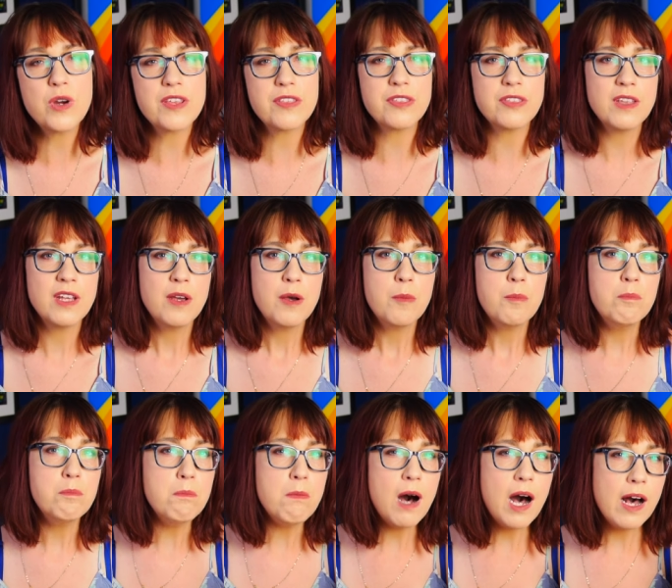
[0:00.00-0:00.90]
with
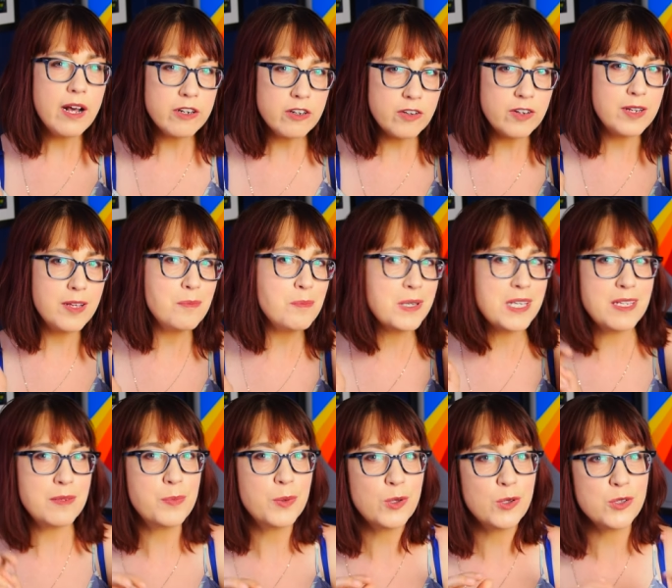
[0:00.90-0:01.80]
moderate
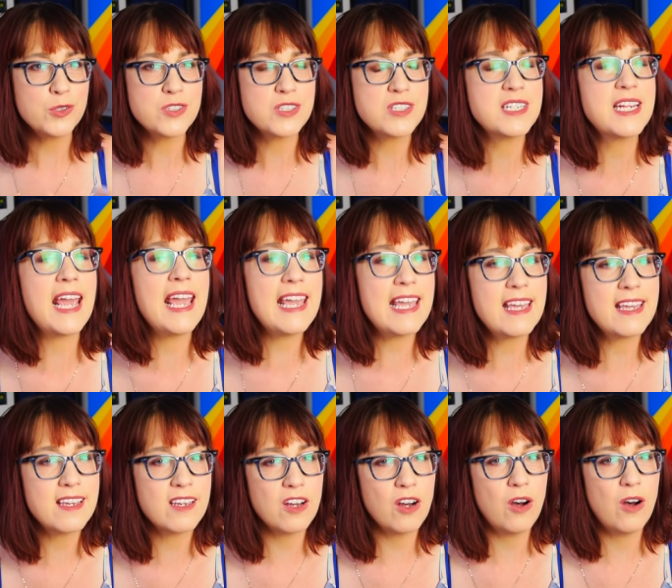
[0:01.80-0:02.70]
people's
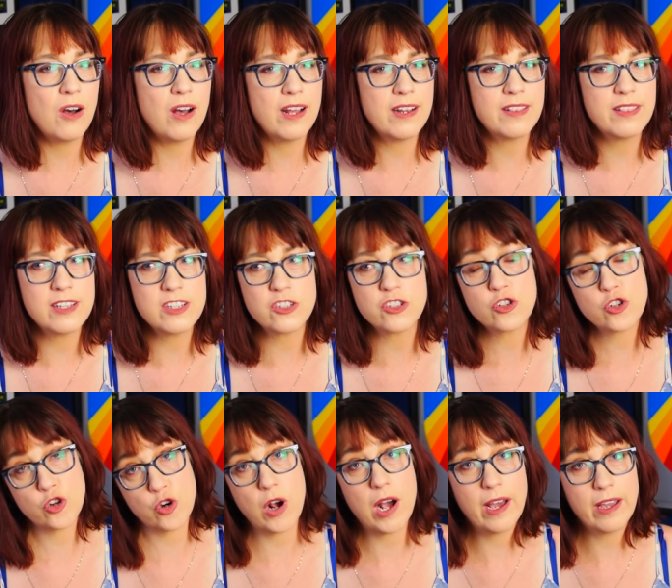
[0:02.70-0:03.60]
take on this
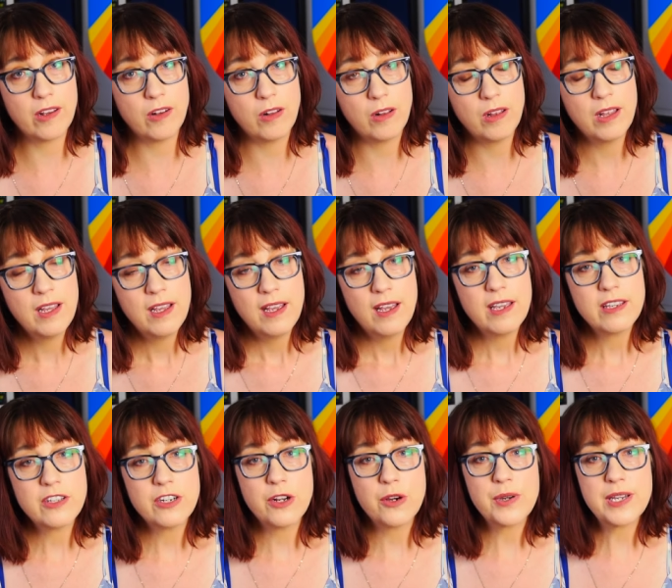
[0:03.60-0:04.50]
trial.
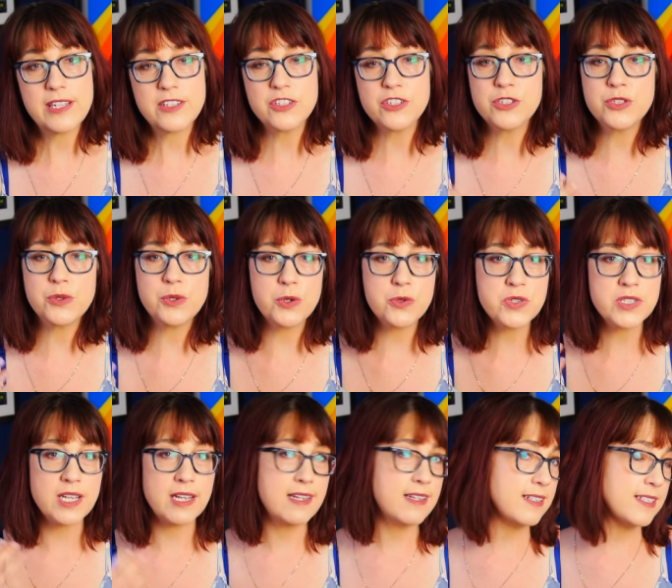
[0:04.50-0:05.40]
You know, it's
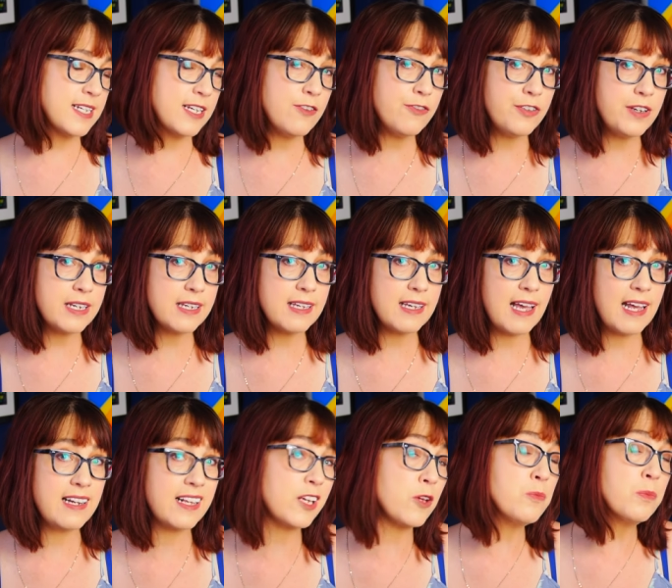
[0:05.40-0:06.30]
pseudoscientific
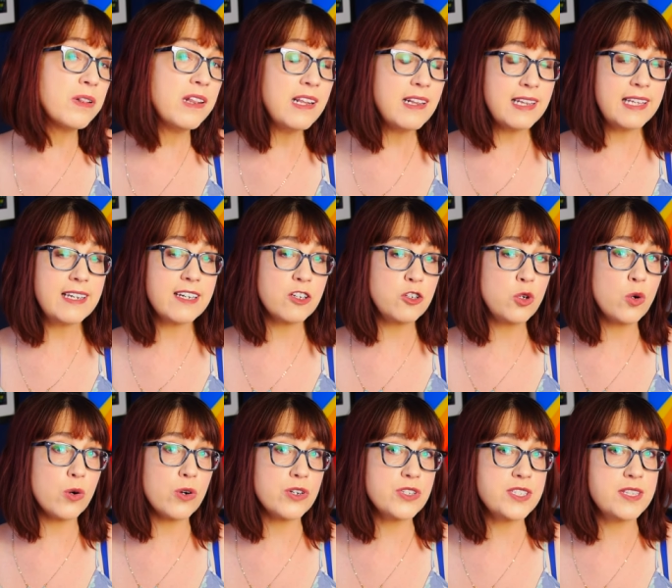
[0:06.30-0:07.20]
and it completely
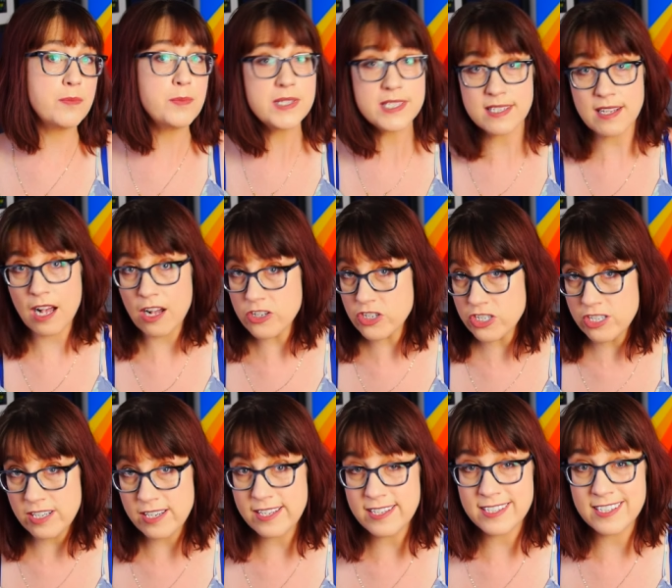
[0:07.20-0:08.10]
ignores the
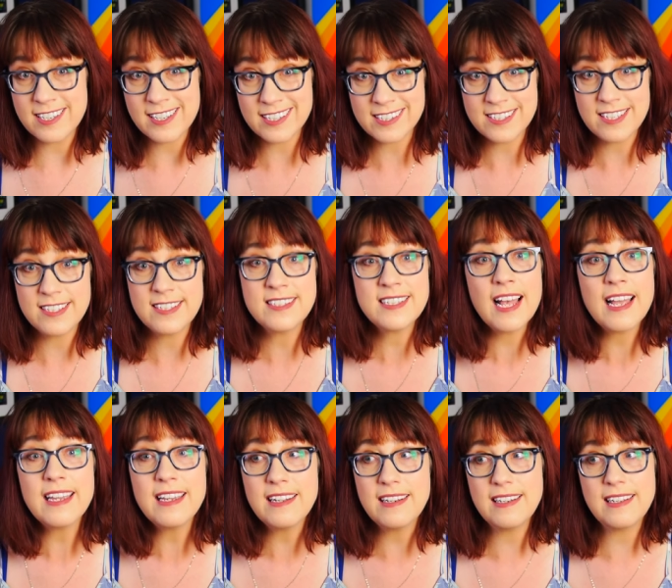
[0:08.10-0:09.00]
misogynistic
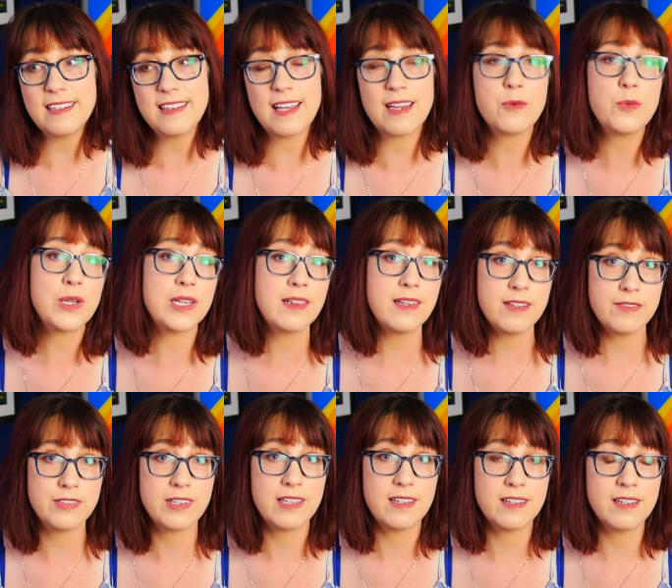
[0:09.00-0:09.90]
society that we
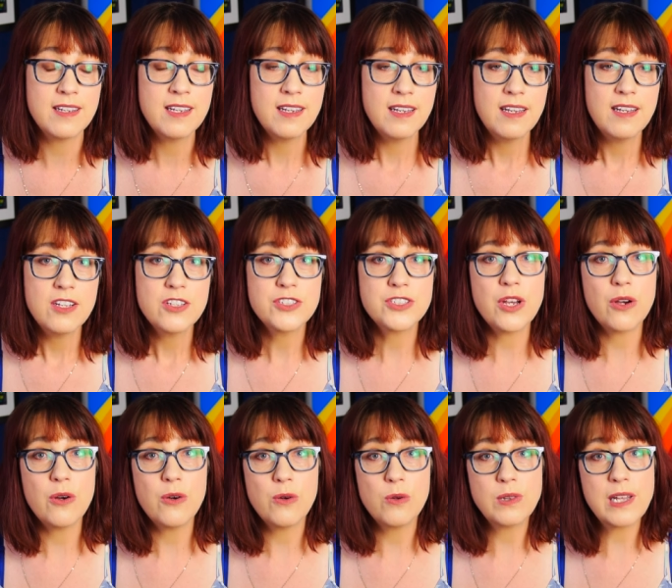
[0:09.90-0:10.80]
live in.
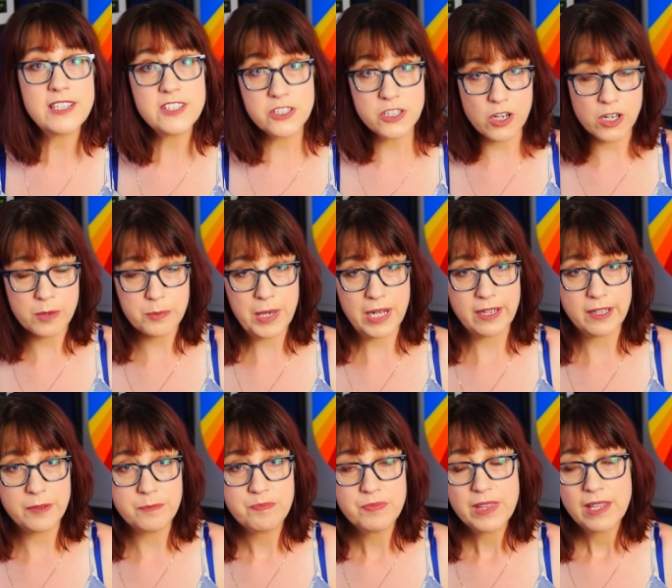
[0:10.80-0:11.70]
So let's talk about
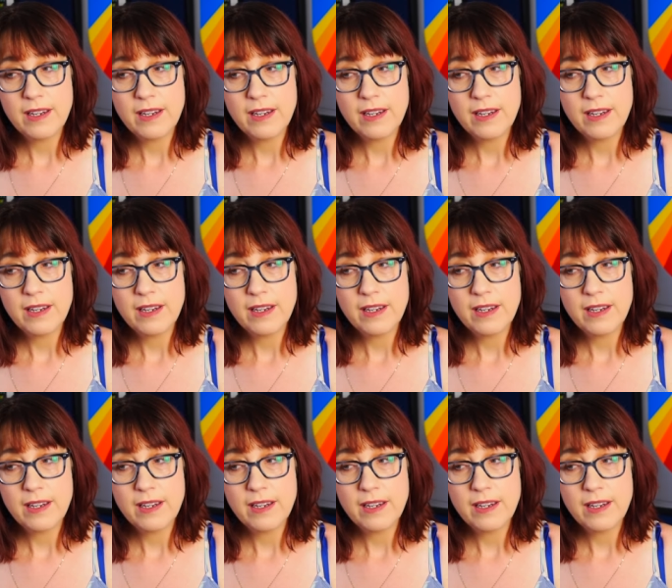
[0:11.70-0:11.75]
it.